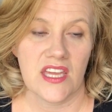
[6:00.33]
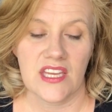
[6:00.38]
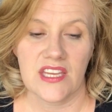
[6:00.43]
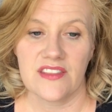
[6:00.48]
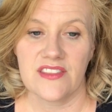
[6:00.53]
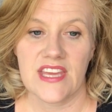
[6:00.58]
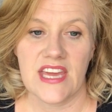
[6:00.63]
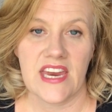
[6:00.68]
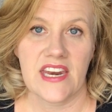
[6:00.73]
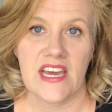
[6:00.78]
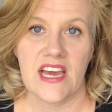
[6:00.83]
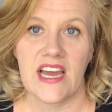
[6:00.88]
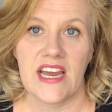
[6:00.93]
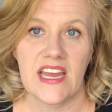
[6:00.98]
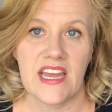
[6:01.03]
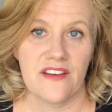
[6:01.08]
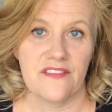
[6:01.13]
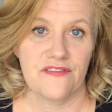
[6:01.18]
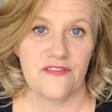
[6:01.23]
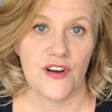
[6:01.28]
that I
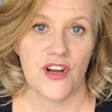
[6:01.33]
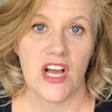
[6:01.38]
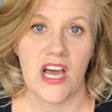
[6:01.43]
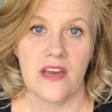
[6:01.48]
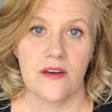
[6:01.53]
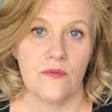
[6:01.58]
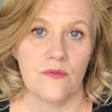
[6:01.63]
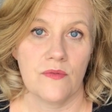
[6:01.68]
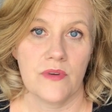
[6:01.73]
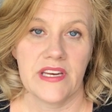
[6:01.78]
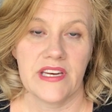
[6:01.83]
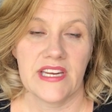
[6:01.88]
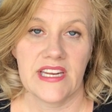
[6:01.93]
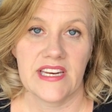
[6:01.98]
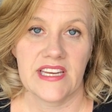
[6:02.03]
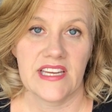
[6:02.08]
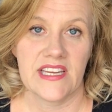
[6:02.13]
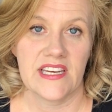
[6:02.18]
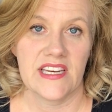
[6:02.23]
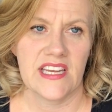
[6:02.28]
have forgotten we
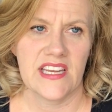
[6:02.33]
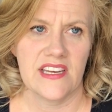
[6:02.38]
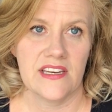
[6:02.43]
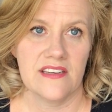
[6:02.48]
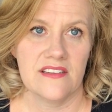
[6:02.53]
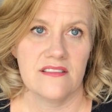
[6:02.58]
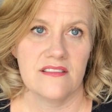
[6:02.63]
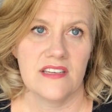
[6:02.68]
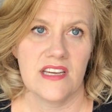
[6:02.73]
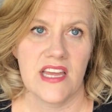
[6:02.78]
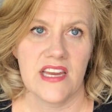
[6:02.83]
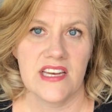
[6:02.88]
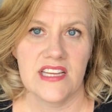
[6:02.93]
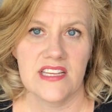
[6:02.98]
needed, and and